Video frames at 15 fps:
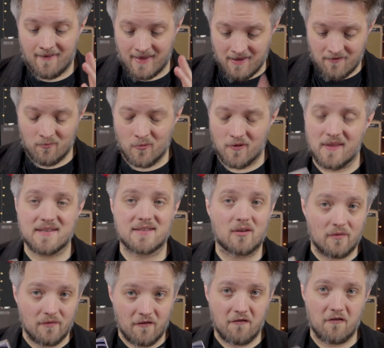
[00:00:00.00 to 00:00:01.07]
even with this
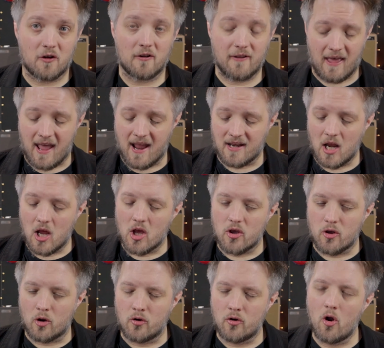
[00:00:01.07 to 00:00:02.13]
on full gain,
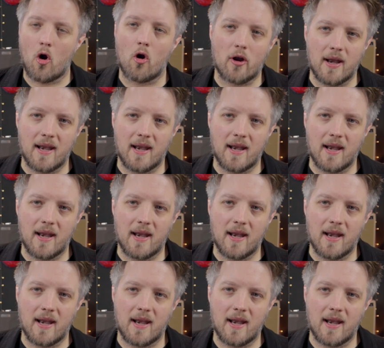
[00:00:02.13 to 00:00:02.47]
you're not